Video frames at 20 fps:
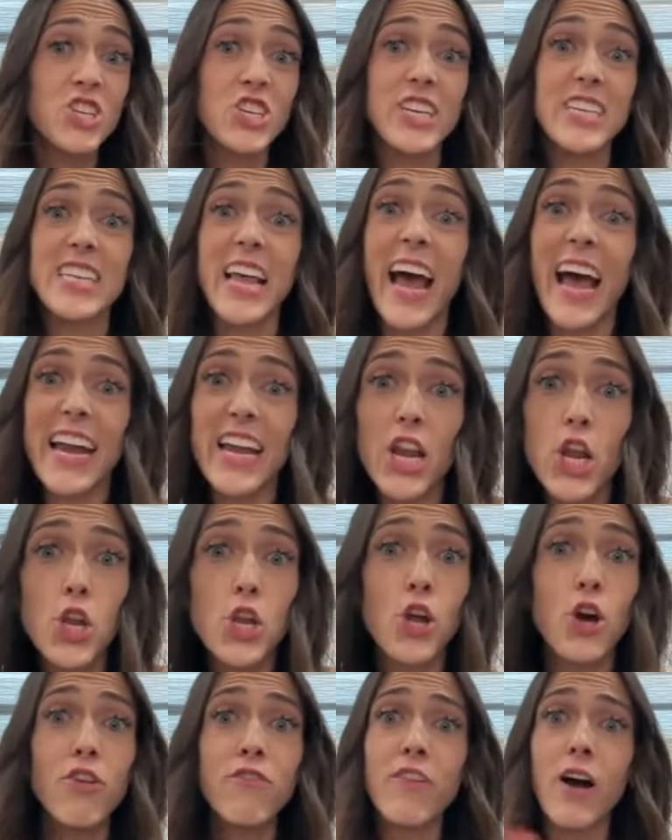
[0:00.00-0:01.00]
She's
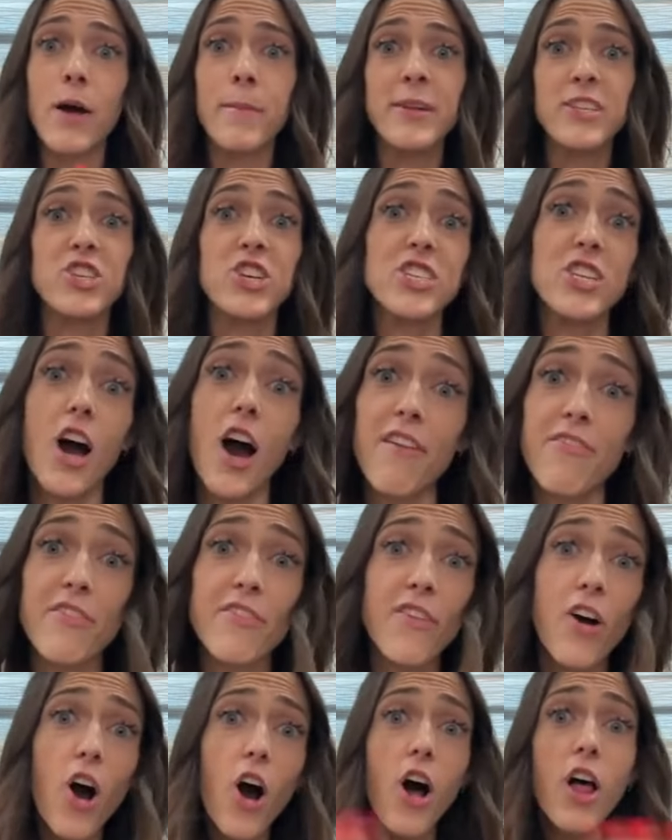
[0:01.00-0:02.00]
had no vomit. She's off
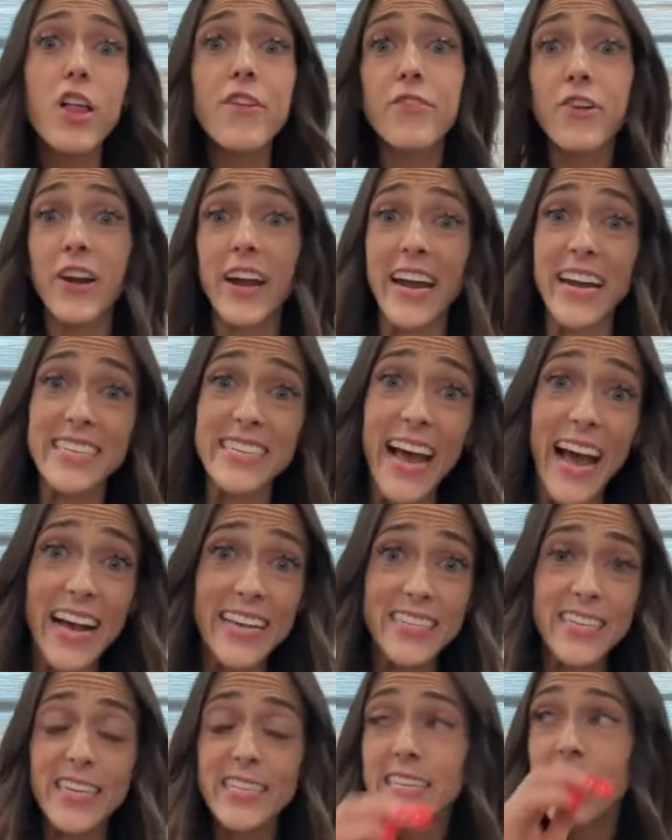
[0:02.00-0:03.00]
of all of her
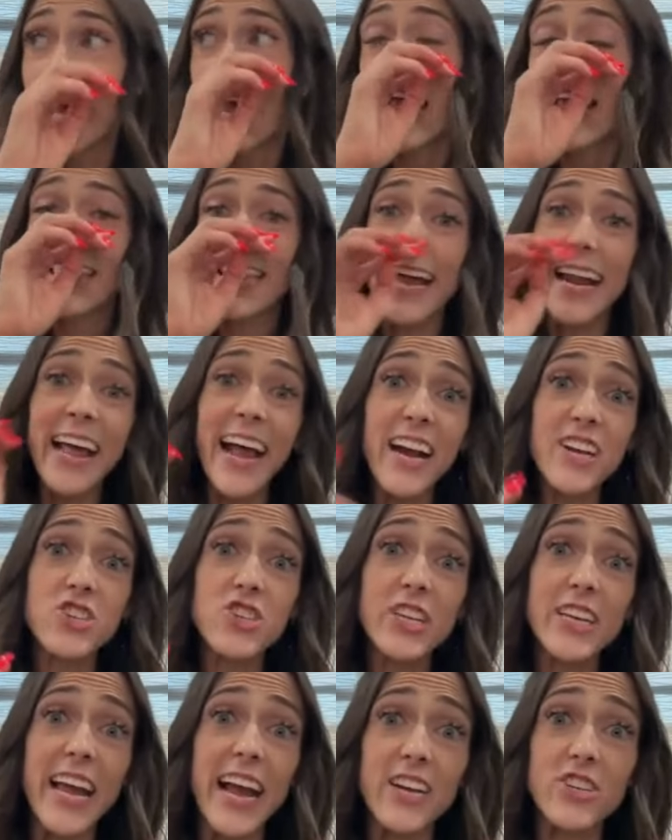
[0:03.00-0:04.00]
antacids, and that
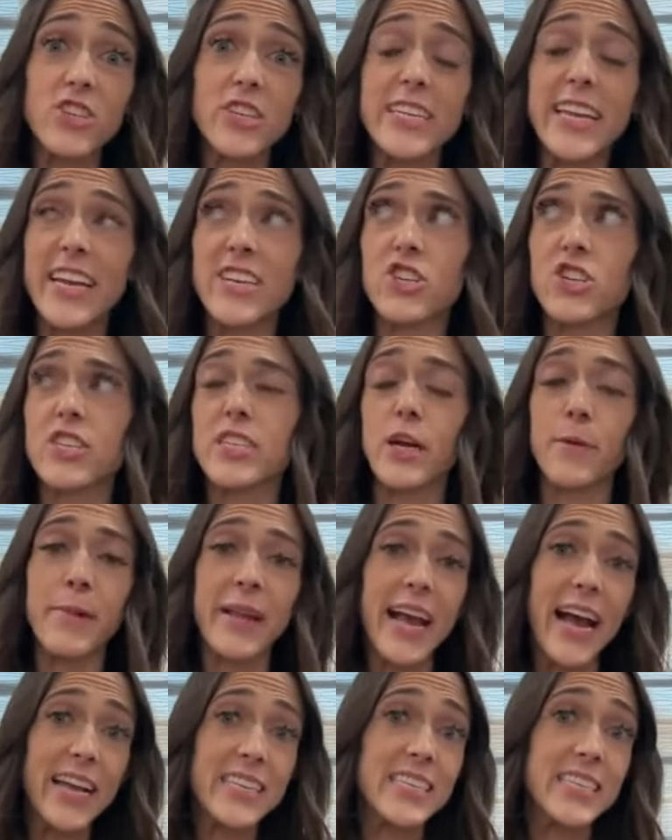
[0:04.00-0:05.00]
actually actually takes your
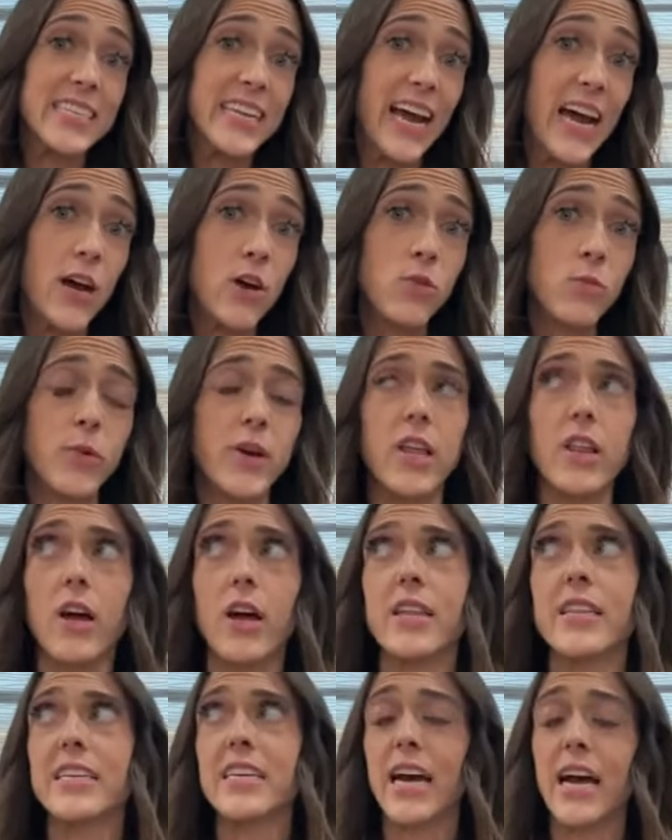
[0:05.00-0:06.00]
stomach acid down, when a
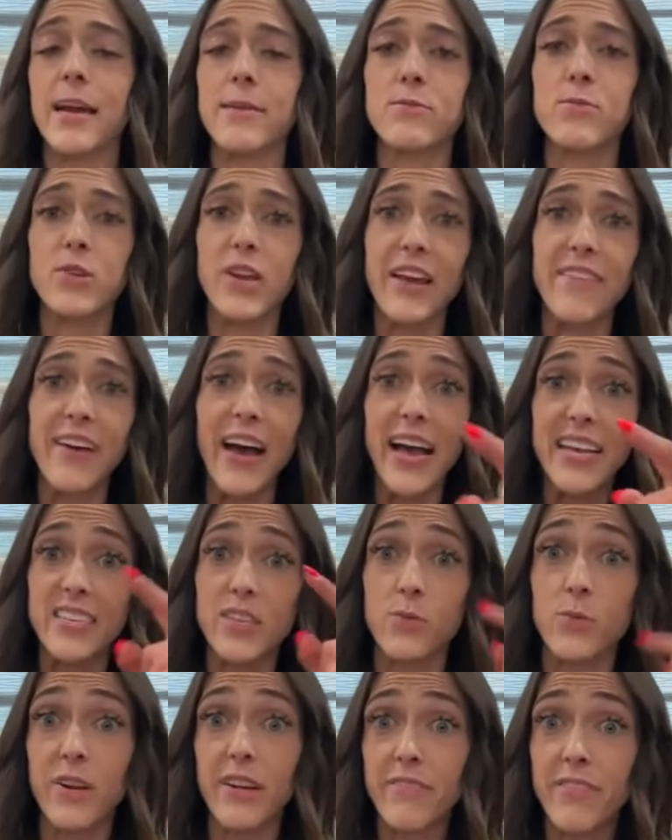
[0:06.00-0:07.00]
lot of the times when you have
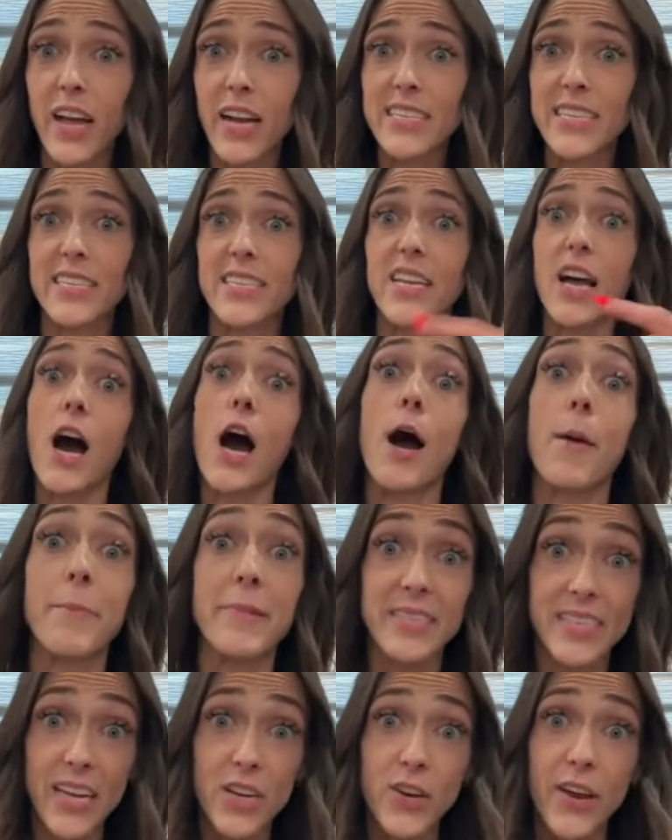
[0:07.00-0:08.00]
acid reflux, it's the
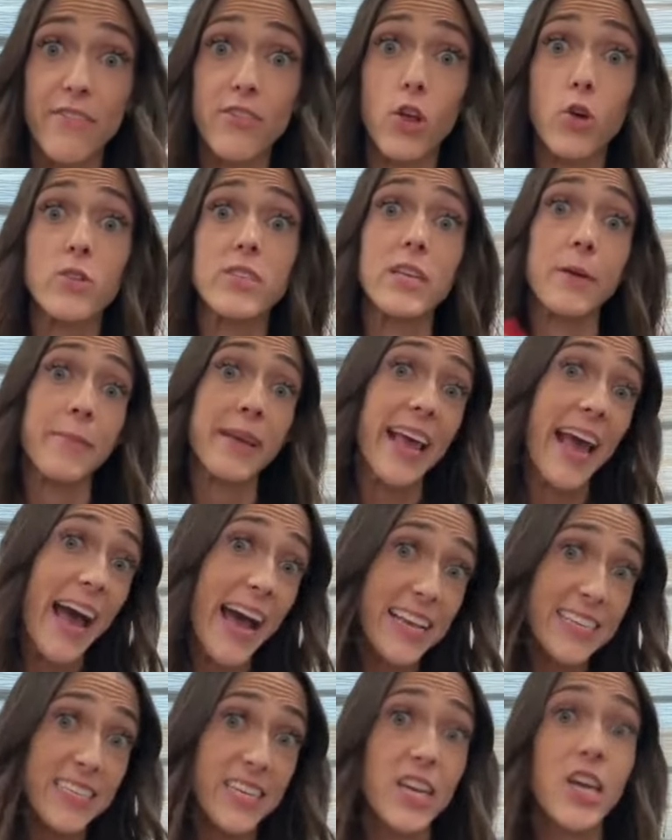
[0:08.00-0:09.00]
opposite. You have low stomach
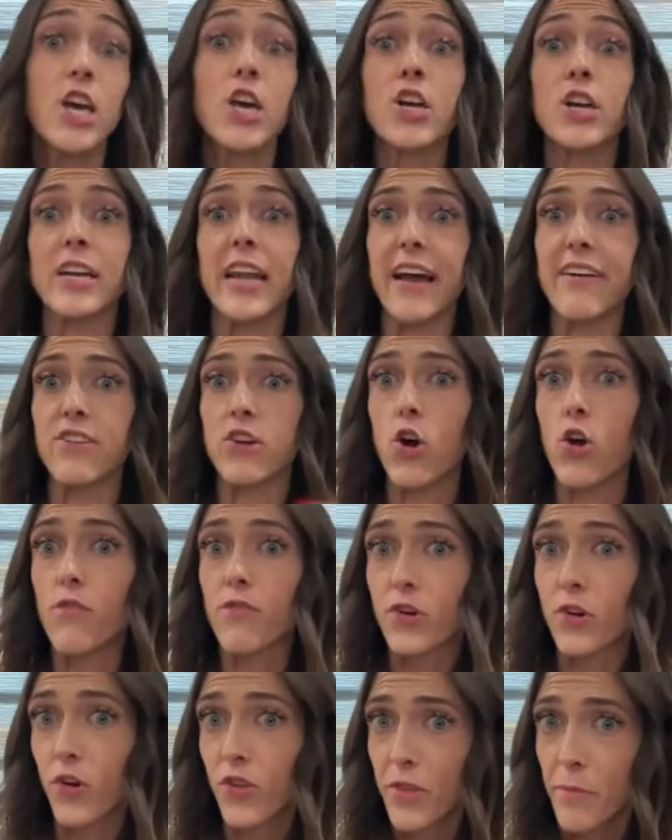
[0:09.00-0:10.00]
acid, could have an
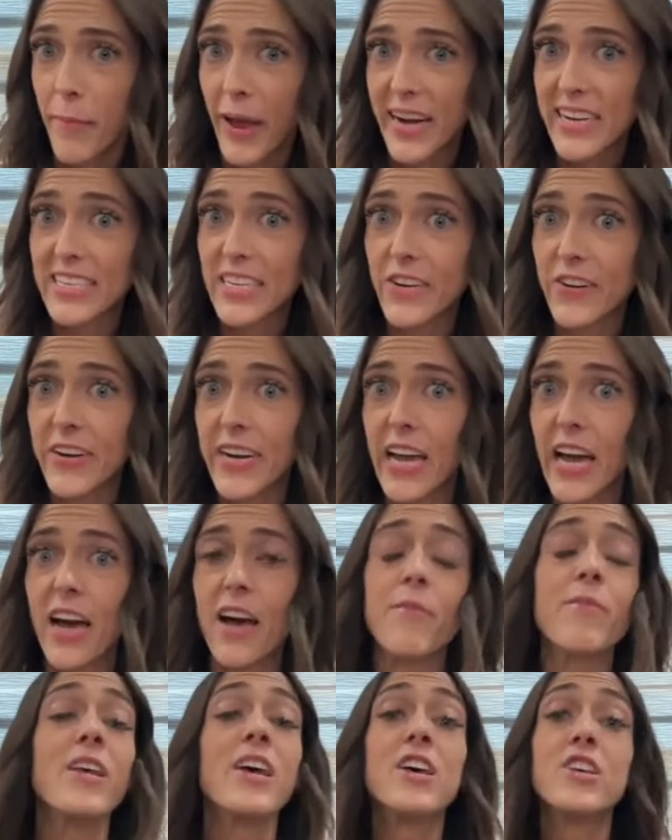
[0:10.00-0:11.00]
overgrowth of
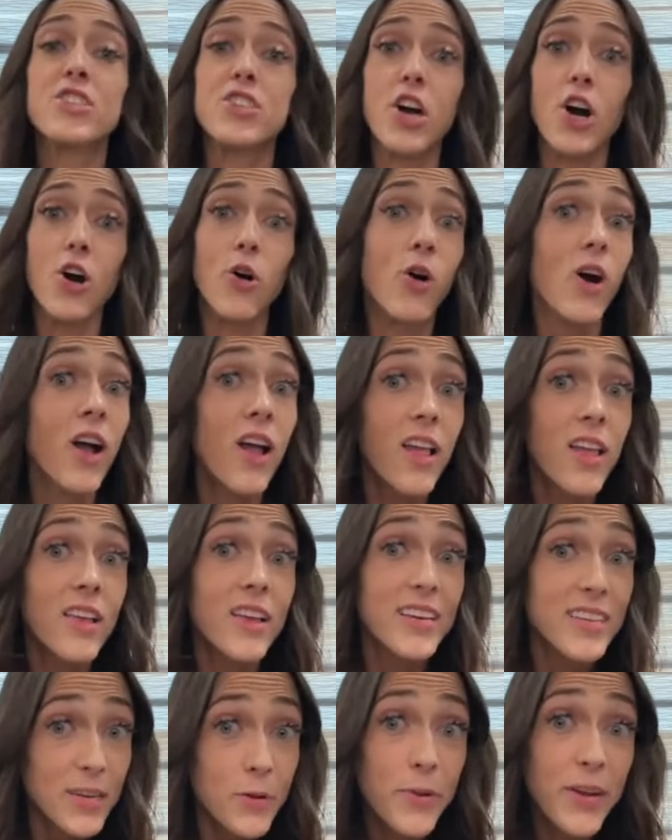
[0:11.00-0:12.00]
bacteria. So
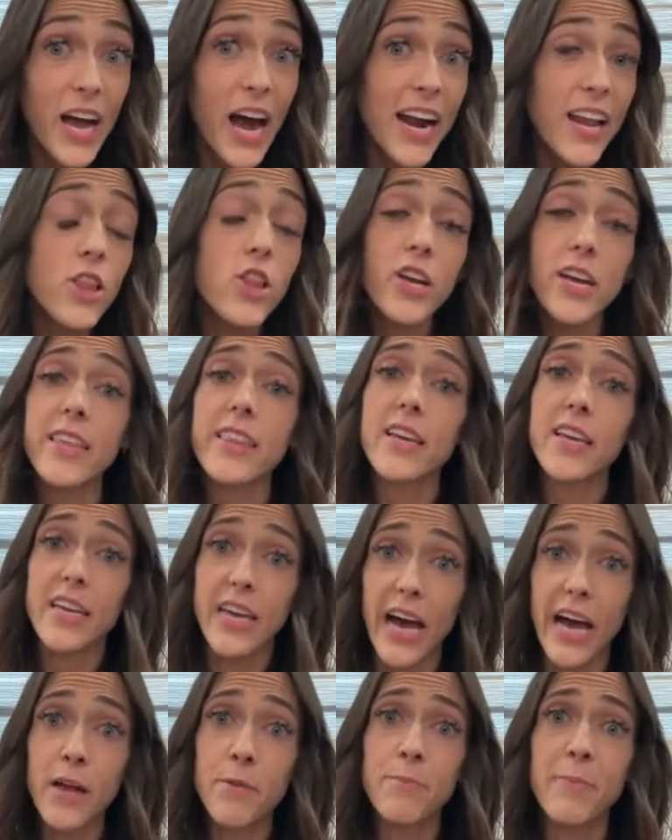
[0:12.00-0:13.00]
we gotta look at the
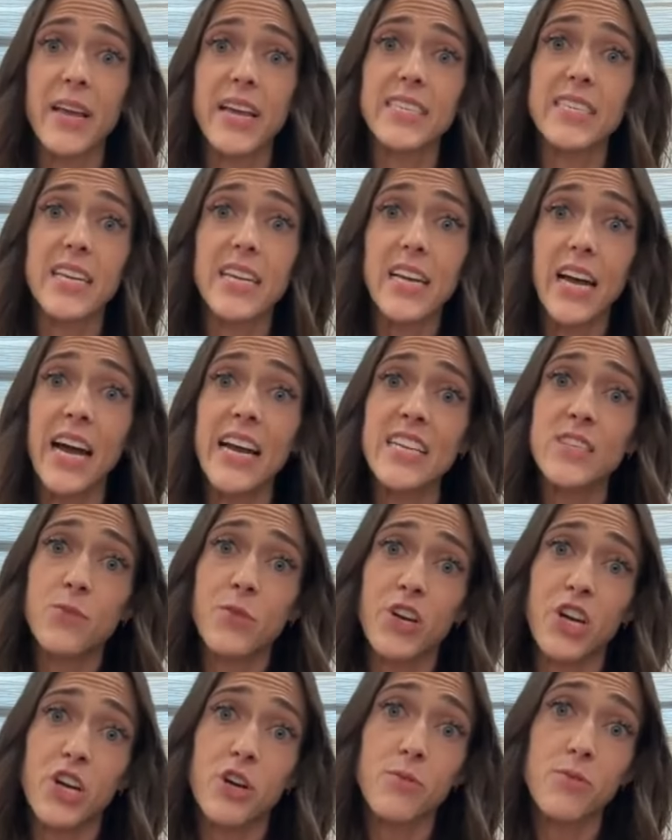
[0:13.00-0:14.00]
gut, because the gut
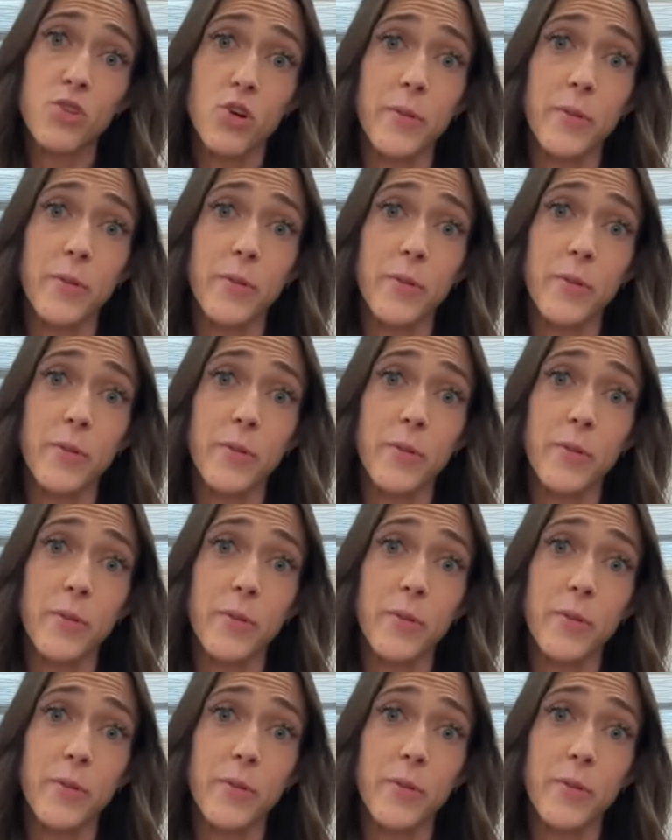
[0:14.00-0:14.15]
is where you're